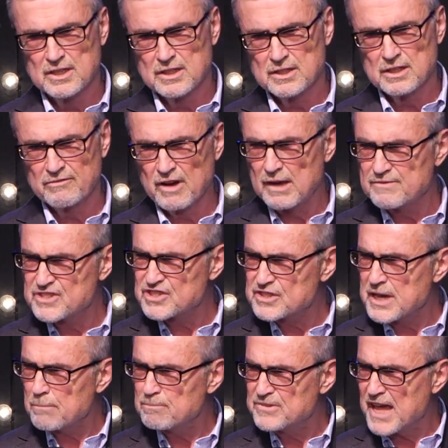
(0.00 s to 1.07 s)
if I've
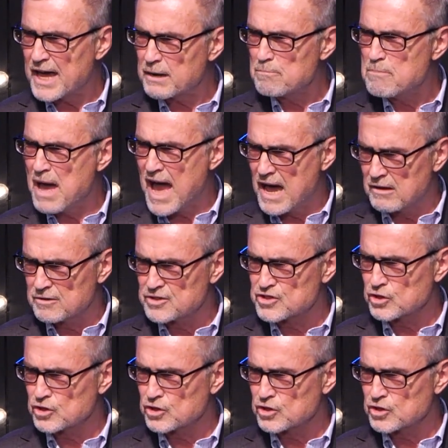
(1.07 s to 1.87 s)
stepped out of bounds,